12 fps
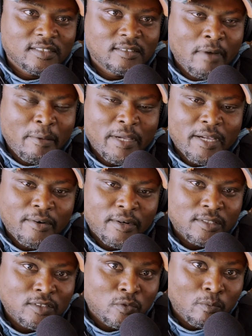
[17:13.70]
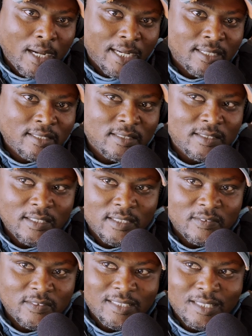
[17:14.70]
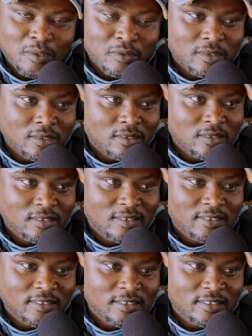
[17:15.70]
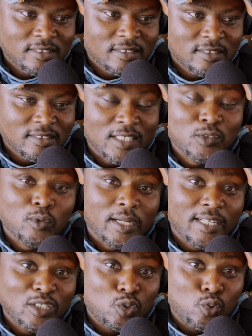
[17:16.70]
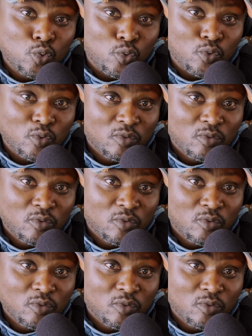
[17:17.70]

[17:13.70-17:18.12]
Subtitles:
my background is marketing and sales. That's what I do.